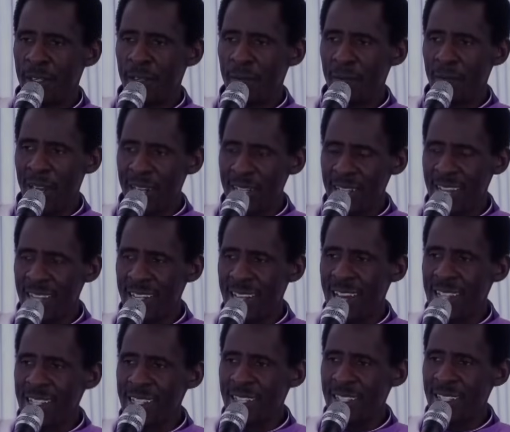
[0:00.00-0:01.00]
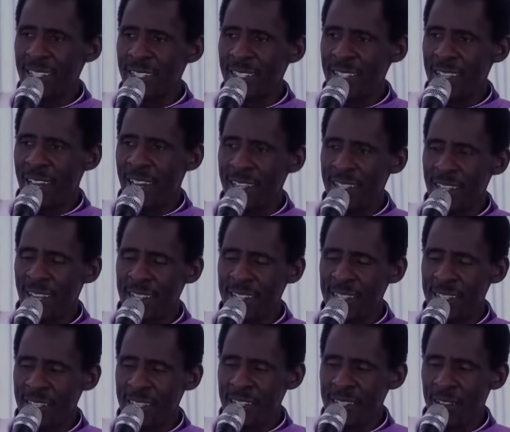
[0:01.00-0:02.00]
But as as, as
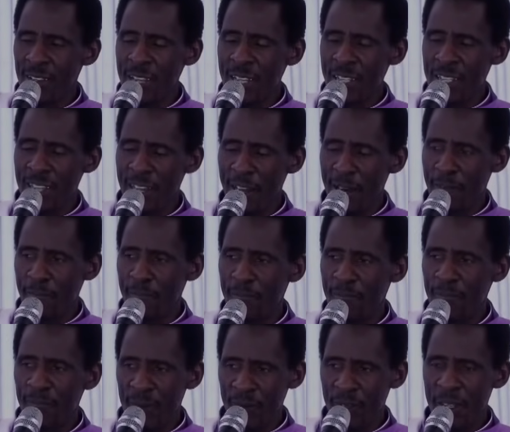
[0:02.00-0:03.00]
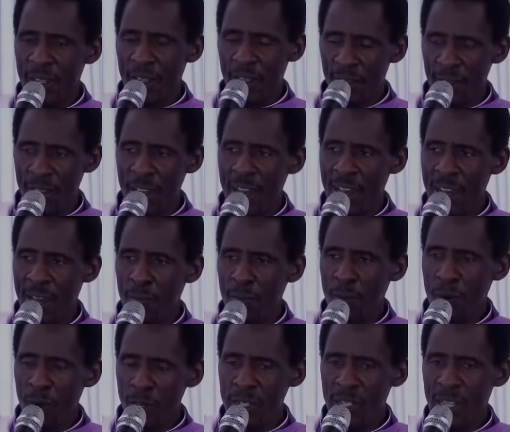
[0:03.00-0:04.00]
it is right now, There are
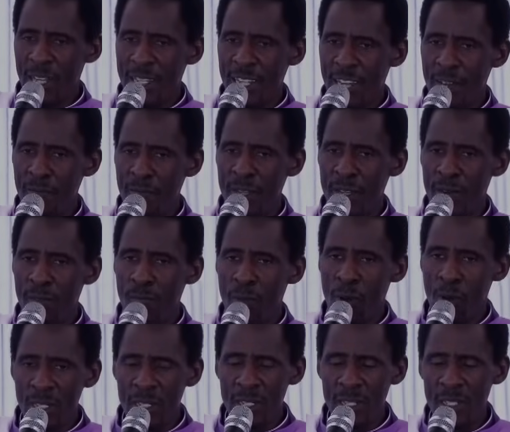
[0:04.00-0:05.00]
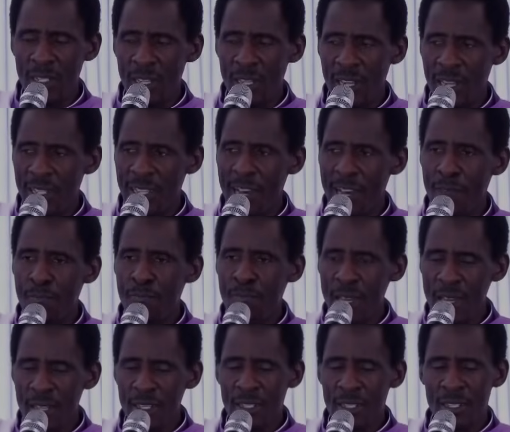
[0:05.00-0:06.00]
malls that have been bought and they are
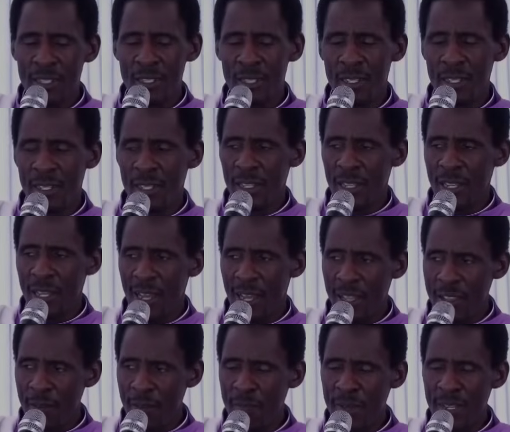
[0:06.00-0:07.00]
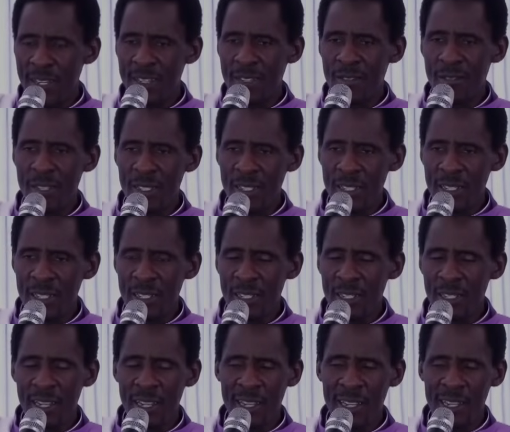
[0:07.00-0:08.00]
paid, and they are penetrating
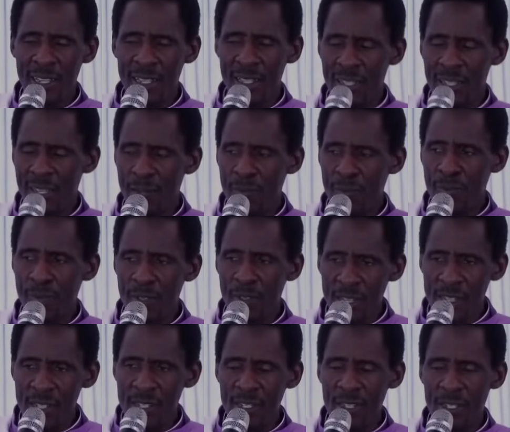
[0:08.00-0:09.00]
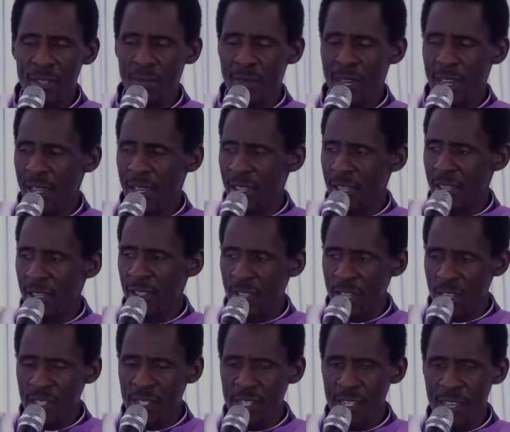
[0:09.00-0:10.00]
uh, the protest by the
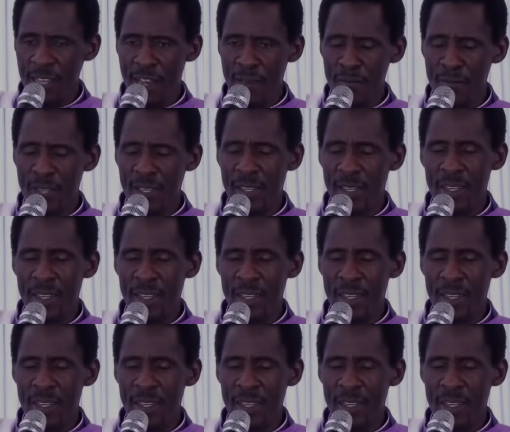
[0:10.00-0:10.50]
Gen Zee army.